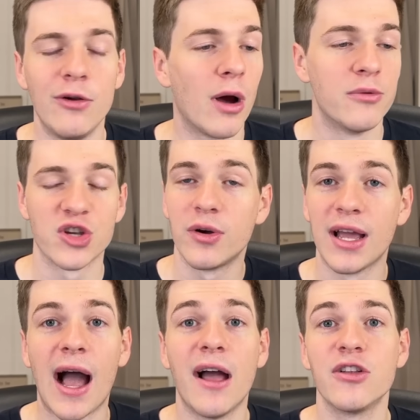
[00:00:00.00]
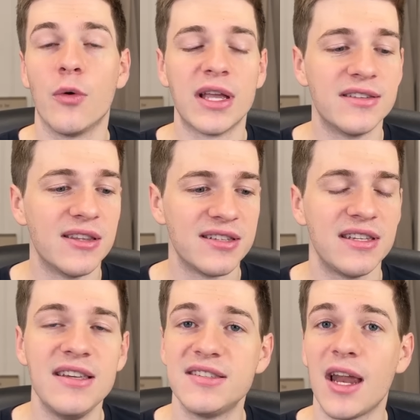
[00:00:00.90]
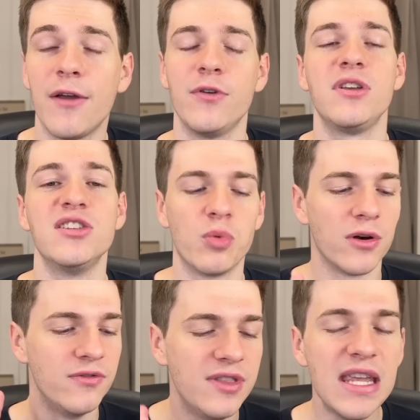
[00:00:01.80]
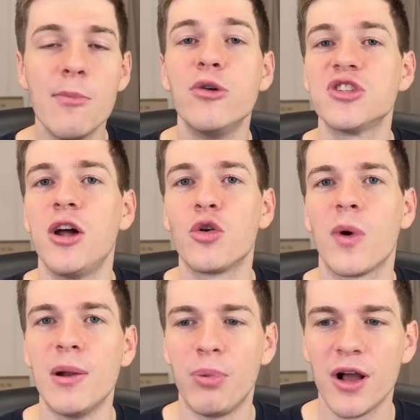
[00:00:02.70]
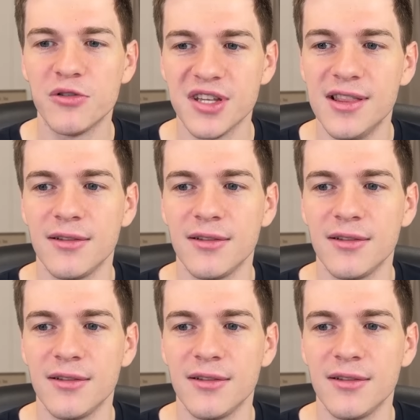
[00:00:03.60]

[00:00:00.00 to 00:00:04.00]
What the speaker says: who I was already high on going into the season. I feel like he's one of the most underrated players in the